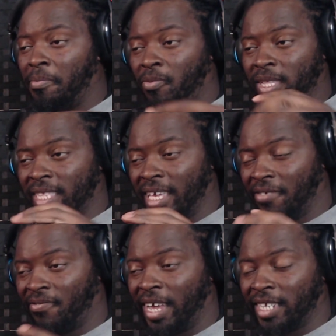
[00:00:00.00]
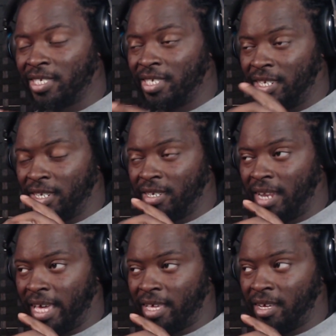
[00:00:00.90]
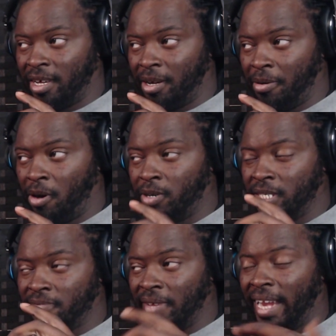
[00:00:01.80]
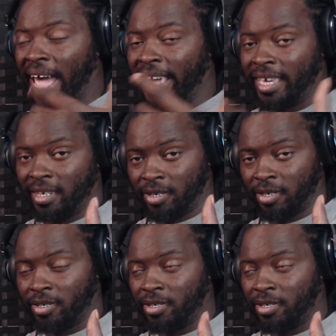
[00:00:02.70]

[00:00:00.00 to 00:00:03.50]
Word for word: with the inflection, like, uh, on his vernacular.